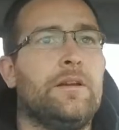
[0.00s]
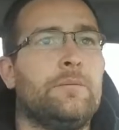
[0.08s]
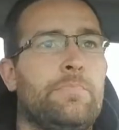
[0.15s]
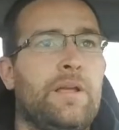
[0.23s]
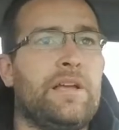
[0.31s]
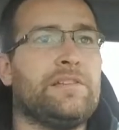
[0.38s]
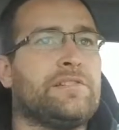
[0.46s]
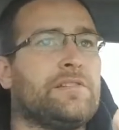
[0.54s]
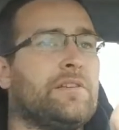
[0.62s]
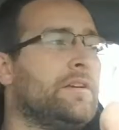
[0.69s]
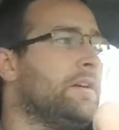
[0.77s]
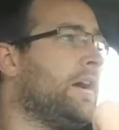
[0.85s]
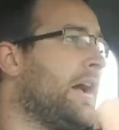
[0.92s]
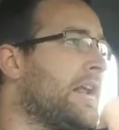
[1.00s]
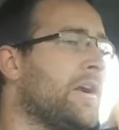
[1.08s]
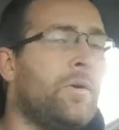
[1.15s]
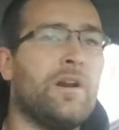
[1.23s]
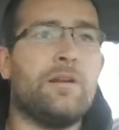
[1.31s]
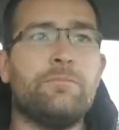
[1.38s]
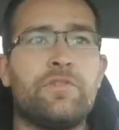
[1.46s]
Plus, I don't
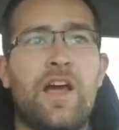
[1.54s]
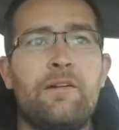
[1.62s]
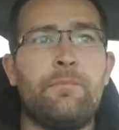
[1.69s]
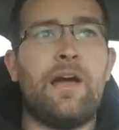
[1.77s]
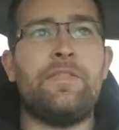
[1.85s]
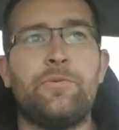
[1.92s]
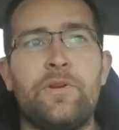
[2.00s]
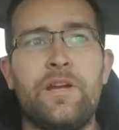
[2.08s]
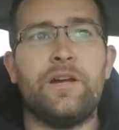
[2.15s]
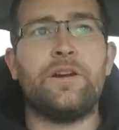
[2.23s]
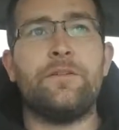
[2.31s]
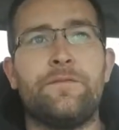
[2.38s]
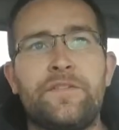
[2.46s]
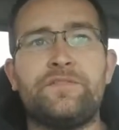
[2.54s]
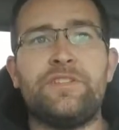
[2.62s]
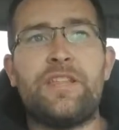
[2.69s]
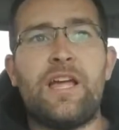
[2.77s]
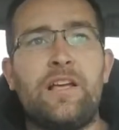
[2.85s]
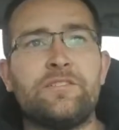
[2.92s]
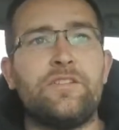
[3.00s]
want him driving my
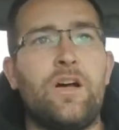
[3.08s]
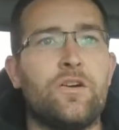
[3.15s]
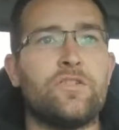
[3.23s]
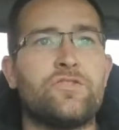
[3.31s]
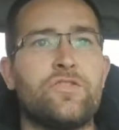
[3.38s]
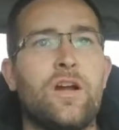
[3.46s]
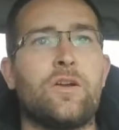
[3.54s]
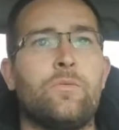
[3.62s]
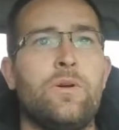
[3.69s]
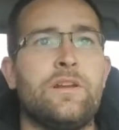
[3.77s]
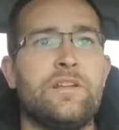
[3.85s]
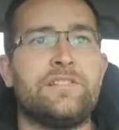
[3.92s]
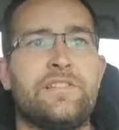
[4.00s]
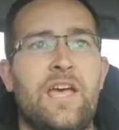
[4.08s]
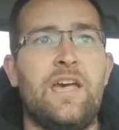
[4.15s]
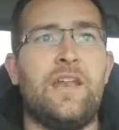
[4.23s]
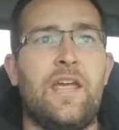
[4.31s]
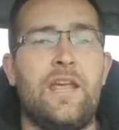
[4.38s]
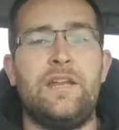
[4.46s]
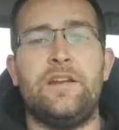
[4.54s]
$350,000 truck when his head
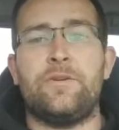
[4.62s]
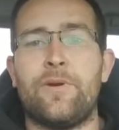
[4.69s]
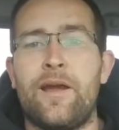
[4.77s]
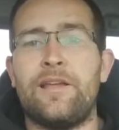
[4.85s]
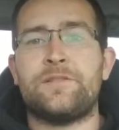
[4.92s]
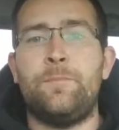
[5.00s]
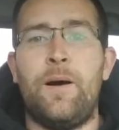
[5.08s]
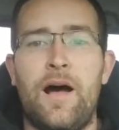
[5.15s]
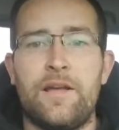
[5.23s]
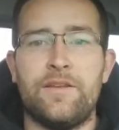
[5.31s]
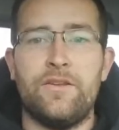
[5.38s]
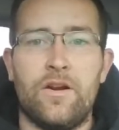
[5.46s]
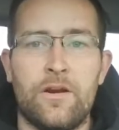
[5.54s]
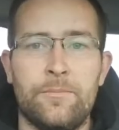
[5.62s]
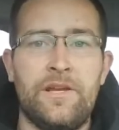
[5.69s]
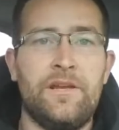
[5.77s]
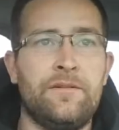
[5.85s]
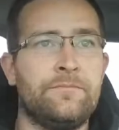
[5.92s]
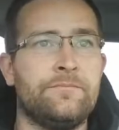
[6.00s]
ain't in the right spot, you know what I mean?